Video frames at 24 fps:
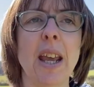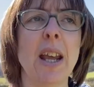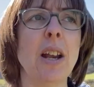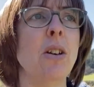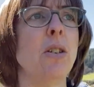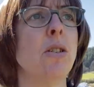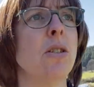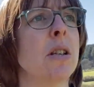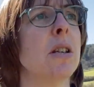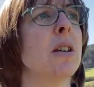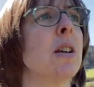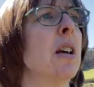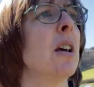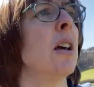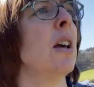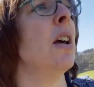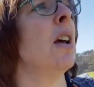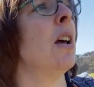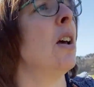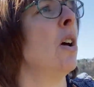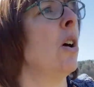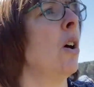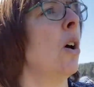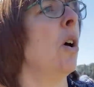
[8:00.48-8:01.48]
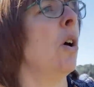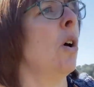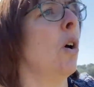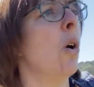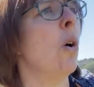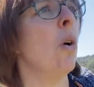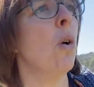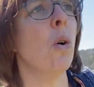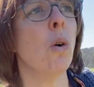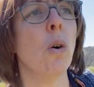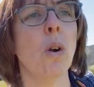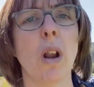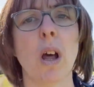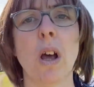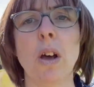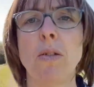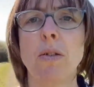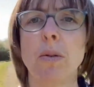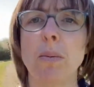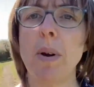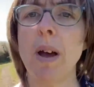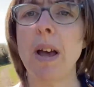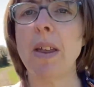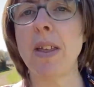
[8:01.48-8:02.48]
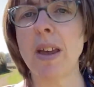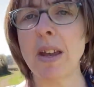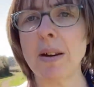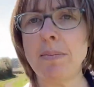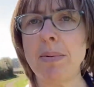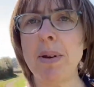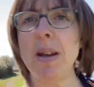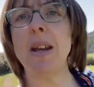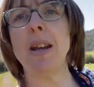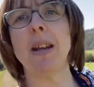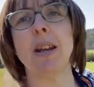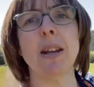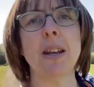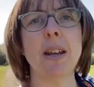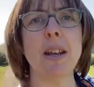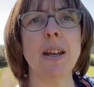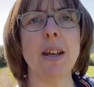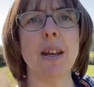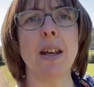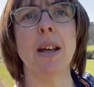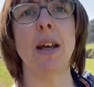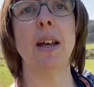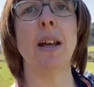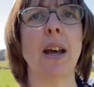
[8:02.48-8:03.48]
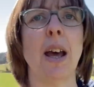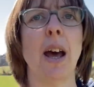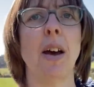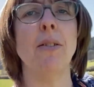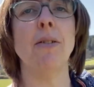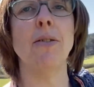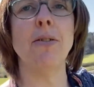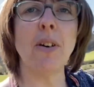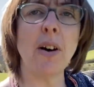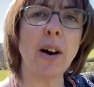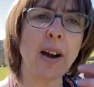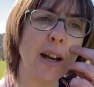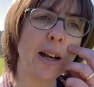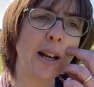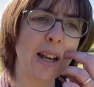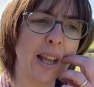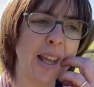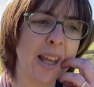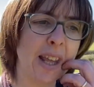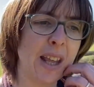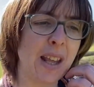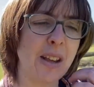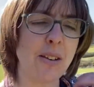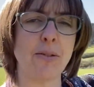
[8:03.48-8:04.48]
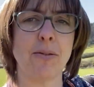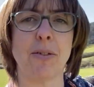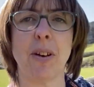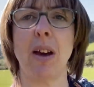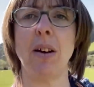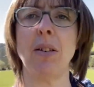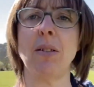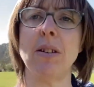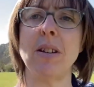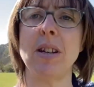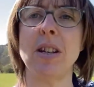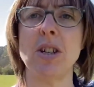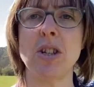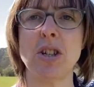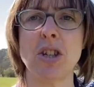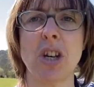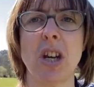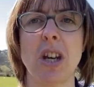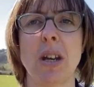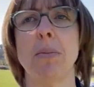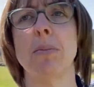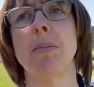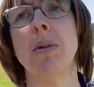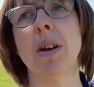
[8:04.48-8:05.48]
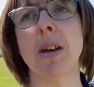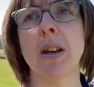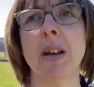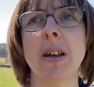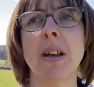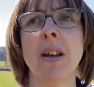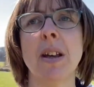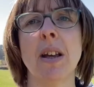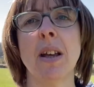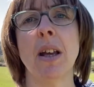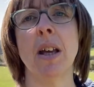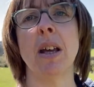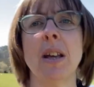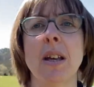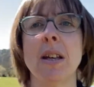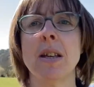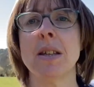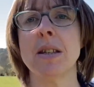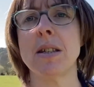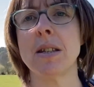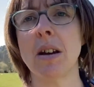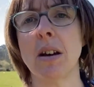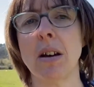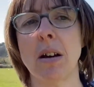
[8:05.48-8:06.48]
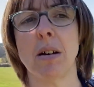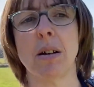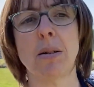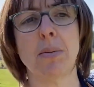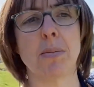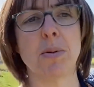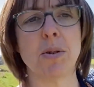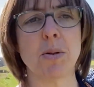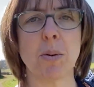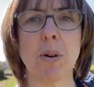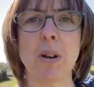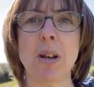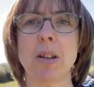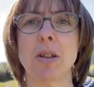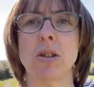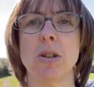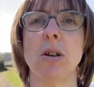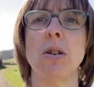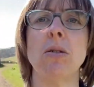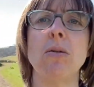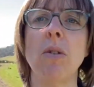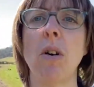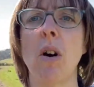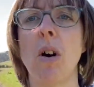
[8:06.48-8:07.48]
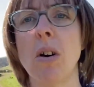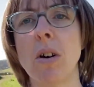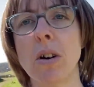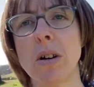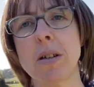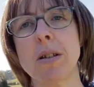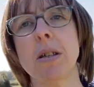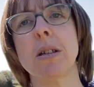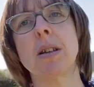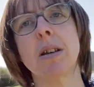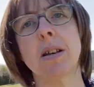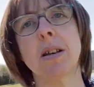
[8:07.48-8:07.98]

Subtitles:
looked all over where they'd been, and finally he found his sheep stuck between two rocks.